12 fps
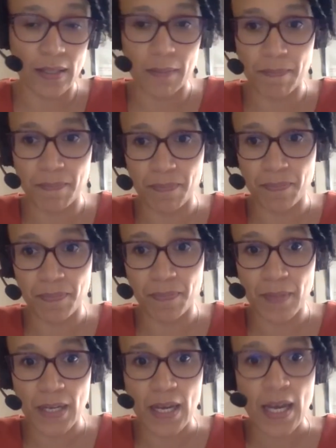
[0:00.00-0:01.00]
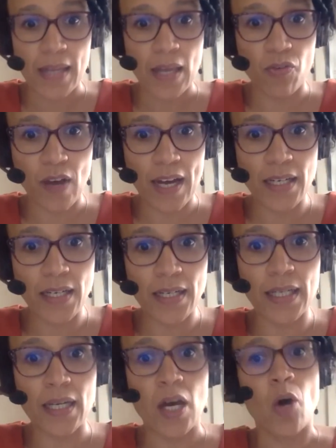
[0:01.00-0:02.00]
them. Now,
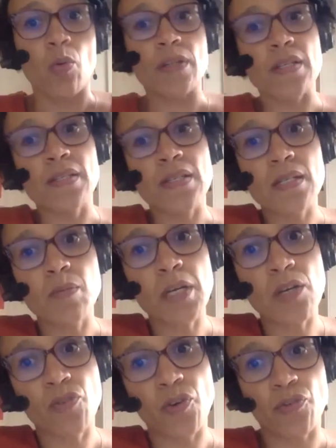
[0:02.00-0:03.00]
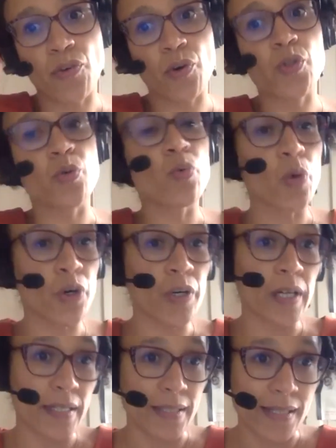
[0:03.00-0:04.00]
finally, what does this mean for folks who work
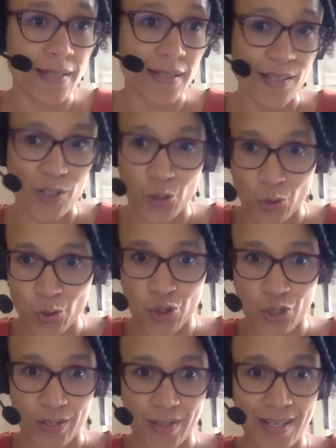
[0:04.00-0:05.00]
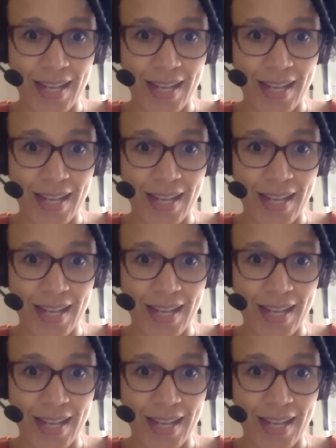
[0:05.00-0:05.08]
in these institutions?